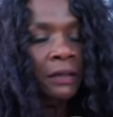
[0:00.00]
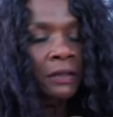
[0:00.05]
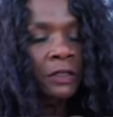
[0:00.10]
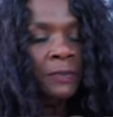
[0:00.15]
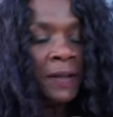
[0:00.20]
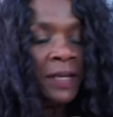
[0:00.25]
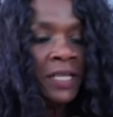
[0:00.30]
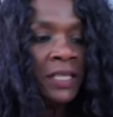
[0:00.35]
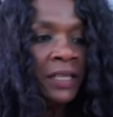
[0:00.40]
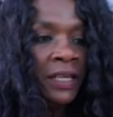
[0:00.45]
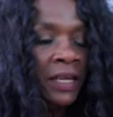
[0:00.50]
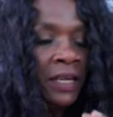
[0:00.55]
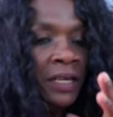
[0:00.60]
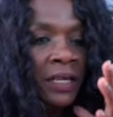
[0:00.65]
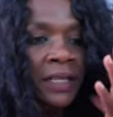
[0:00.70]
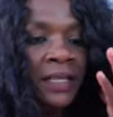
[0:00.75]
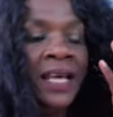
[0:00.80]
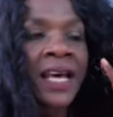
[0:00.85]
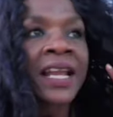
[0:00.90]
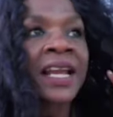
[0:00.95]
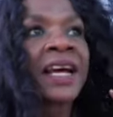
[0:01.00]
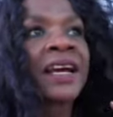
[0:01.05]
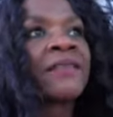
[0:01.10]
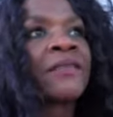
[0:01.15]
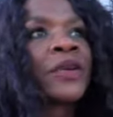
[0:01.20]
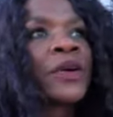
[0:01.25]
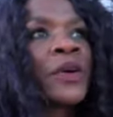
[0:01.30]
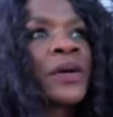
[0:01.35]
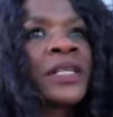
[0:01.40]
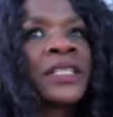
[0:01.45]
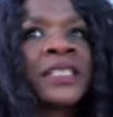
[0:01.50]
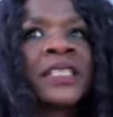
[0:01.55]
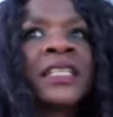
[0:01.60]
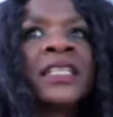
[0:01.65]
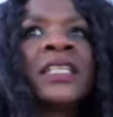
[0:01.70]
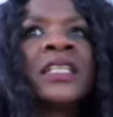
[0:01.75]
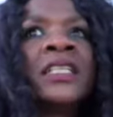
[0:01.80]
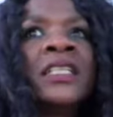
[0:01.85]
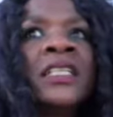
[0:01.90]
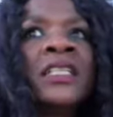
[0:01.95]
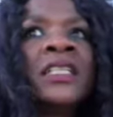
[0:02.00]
speculating on that. I have no idea.